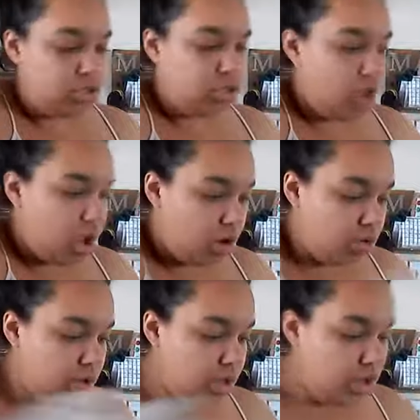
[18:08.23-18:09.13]

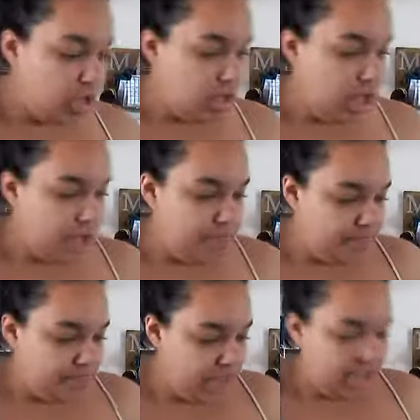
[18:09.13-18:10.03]
So
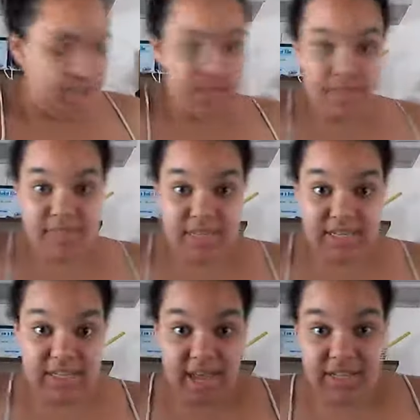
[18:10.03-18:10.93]
I give him
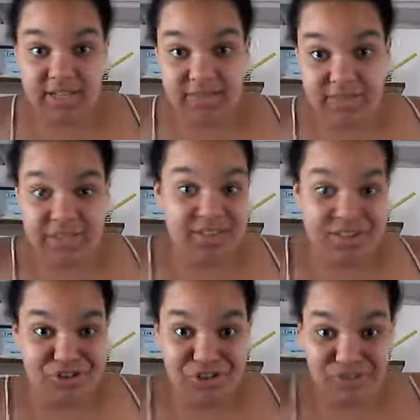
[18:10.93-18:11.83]
this, and it's
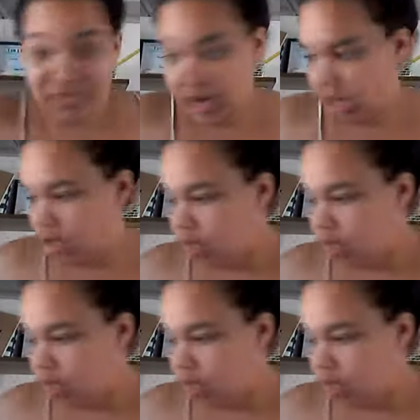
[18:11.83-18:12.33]
basically sugar-free,